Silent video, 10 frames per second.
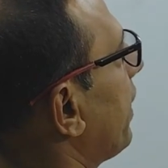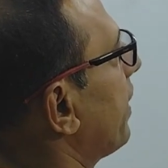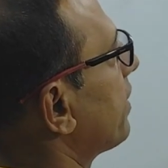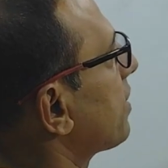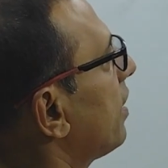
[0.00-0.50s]

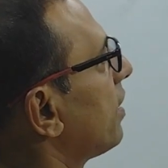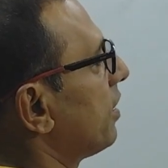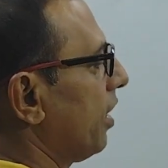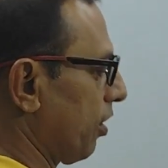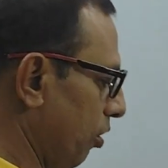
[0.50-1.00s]
case
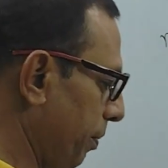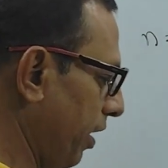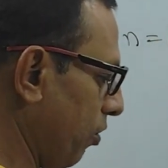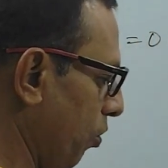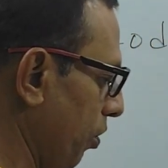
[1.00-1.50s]
there will
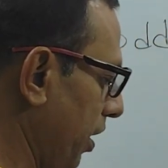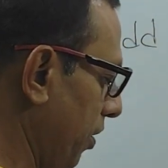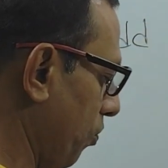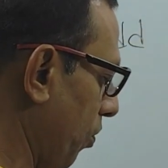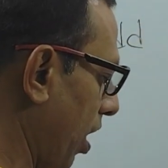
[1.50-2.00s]
be
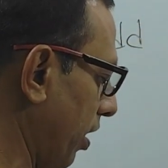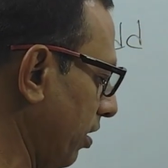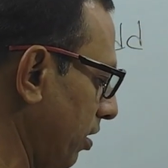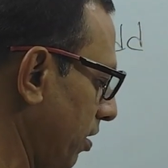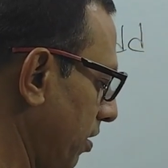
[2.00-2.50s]
only
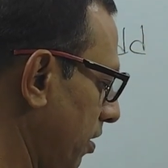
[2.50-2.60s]
one